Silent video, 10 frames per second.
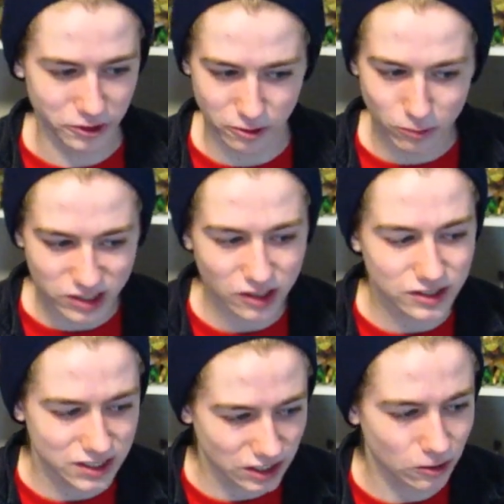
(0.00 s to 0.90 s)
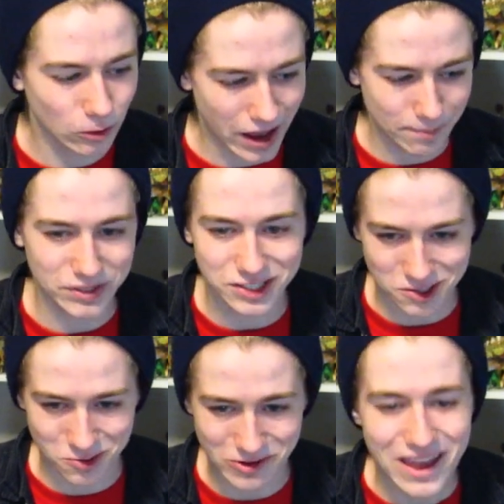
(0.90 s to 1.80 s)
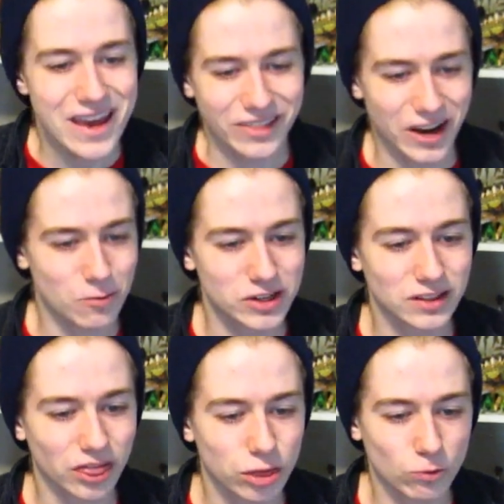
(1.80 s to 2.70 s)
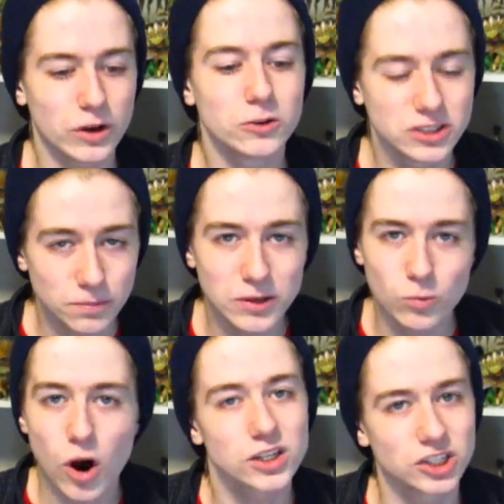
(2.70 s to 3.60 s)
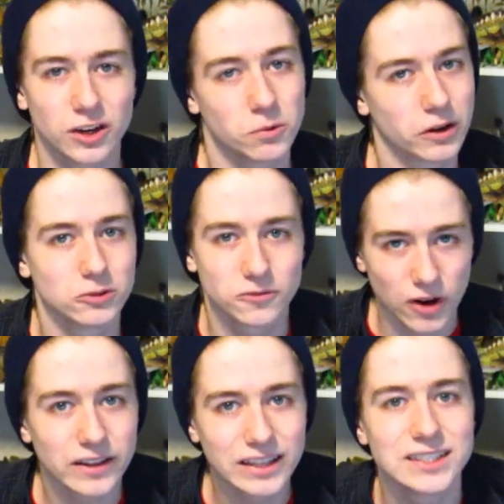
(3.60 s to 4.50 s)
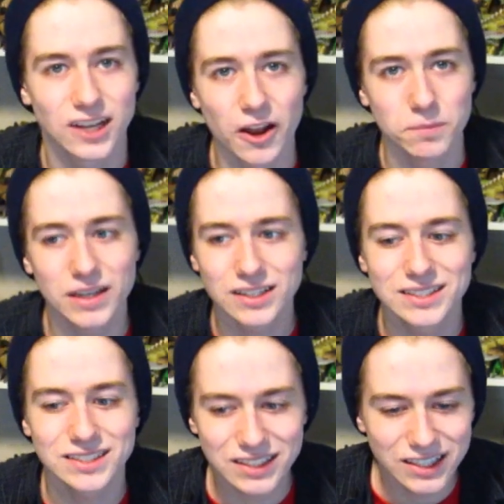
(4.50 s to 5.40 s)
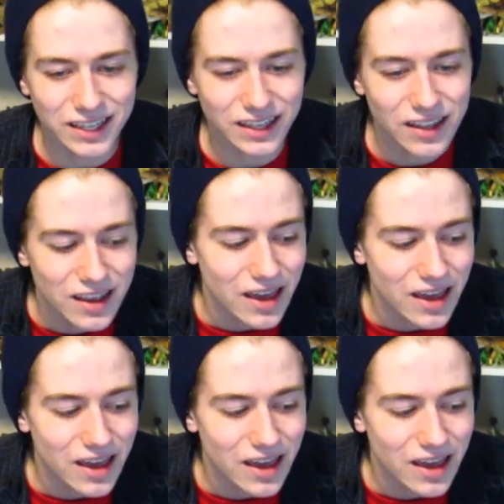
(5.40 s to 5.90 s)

There wasn't a single episode that I wasn't thrilled to be watching when it was finally done, because seeing